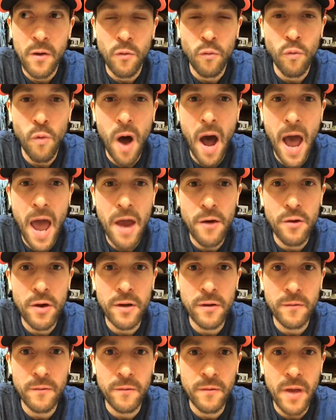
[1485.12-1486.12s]
wire
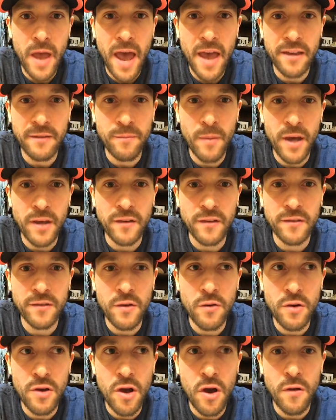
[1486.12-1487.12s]
it as my
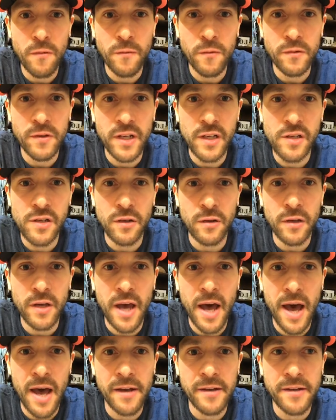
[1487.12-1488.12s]
studio for digital
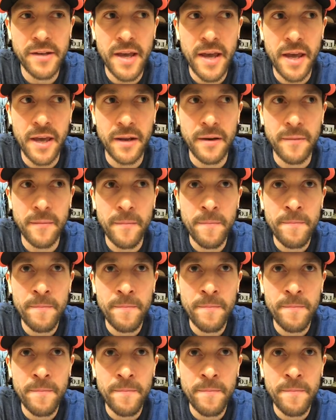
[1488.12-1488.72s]
content.